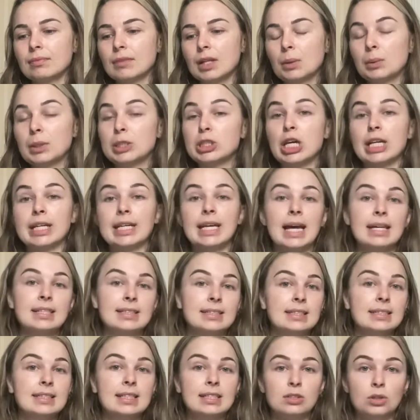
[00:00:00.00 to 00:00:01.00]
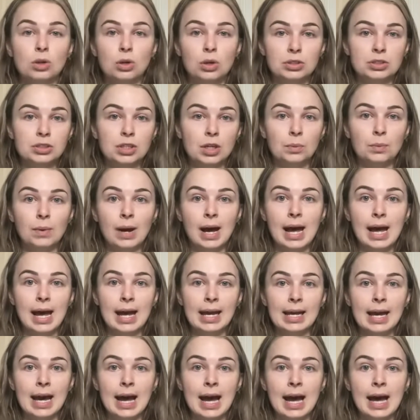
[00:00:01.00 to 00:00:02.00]
which I guess this is also
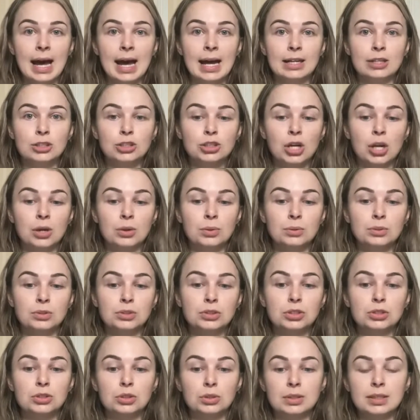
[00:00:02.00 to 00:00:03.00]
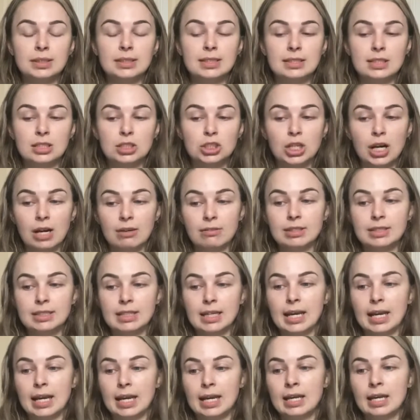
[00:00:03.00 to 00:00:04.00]
why I chose to do this as a
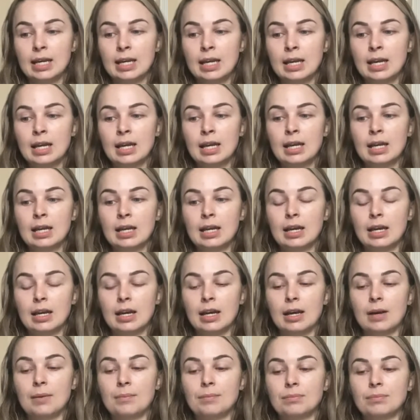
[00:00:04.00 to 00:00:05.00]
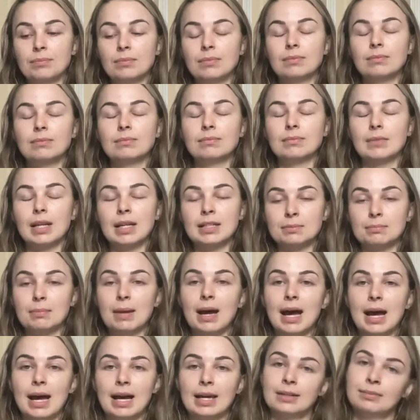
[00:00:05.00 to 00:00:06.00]
charity, as
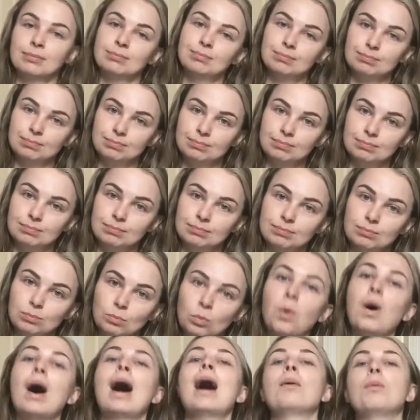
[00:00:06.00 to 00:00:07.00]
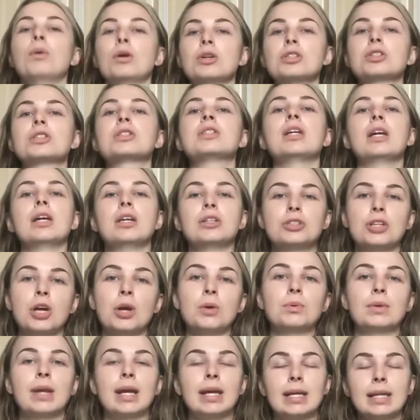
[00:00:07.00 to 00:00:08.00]
my what I want to
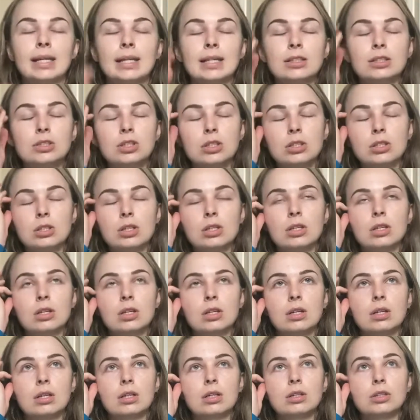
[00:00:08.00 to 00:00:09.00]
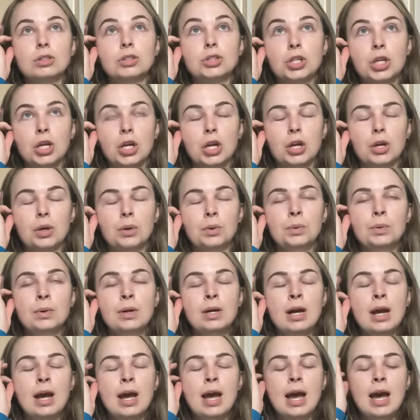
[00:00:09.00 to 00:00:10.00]
donate to.
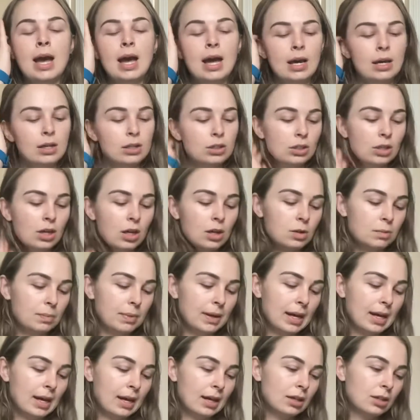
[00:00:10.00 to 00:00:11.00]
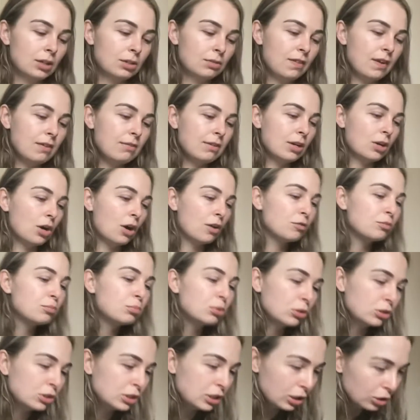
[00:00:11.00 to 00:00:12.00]
Kobe, you're very
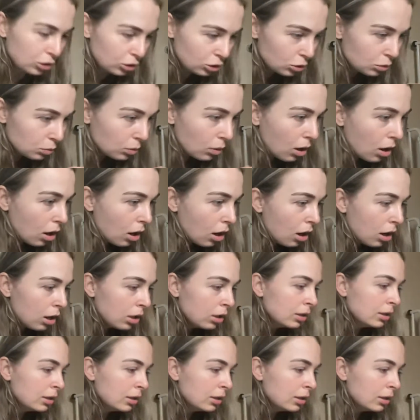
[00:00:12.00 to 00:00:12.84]
off-putting, you are.